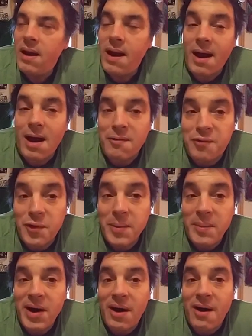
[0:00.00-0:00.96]
and I got a
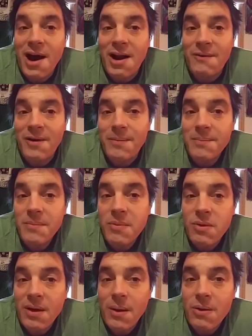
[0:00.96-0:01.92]
free beer out of it.
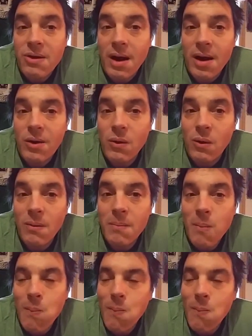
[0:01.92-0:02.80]
So that was kind of cool.